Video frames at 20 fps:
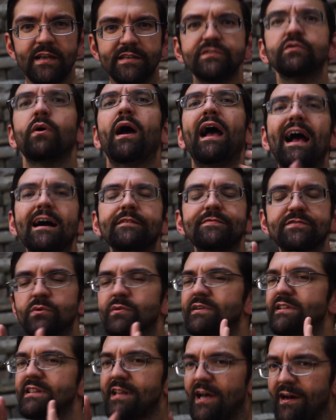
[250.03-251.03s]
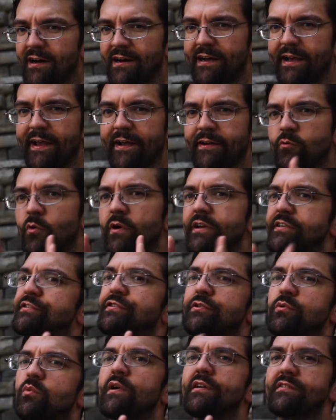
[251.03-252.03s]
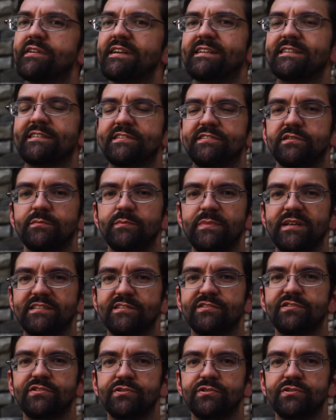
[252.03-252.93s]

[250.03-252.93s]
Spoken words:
You have to align what you're willing to submit